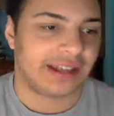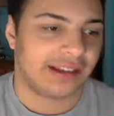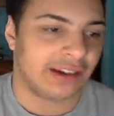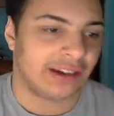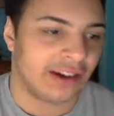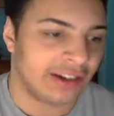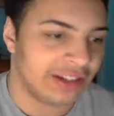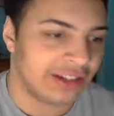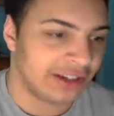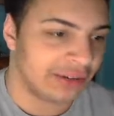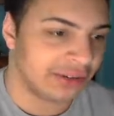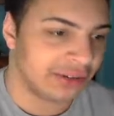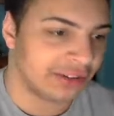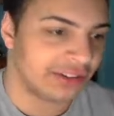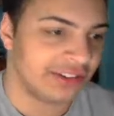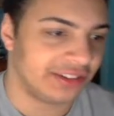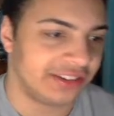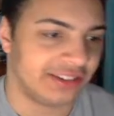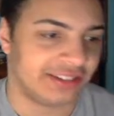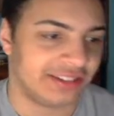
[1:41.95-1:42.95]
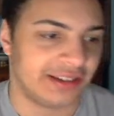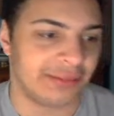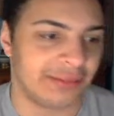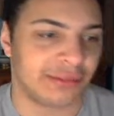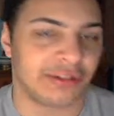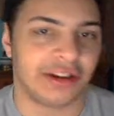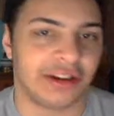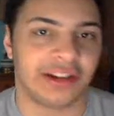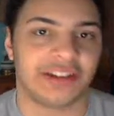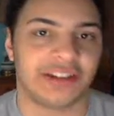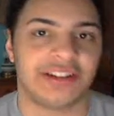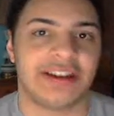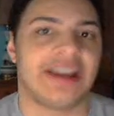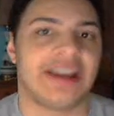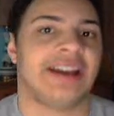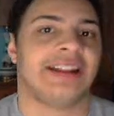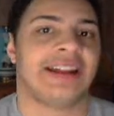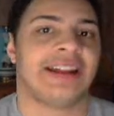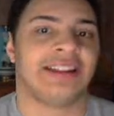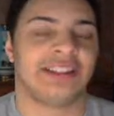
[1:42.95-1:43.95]
Audio is good, says M. Craig.
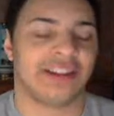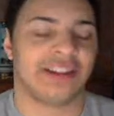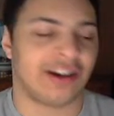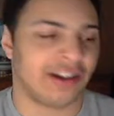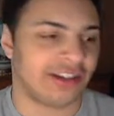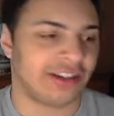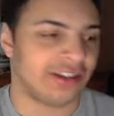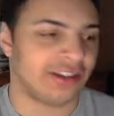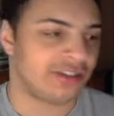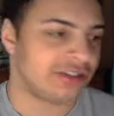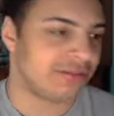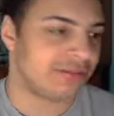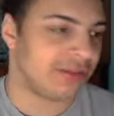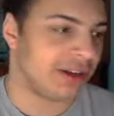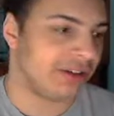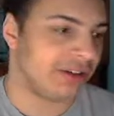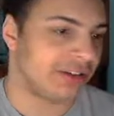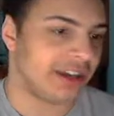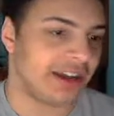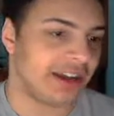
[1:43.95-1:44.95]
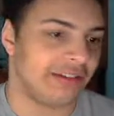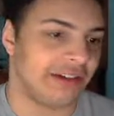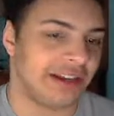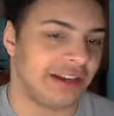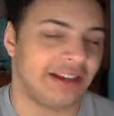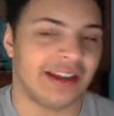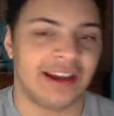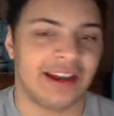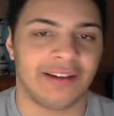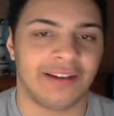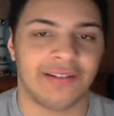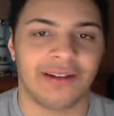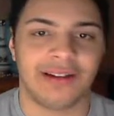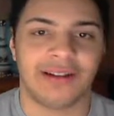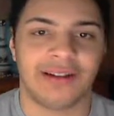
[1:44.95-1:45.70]
Yeah, the audio should be okay right now.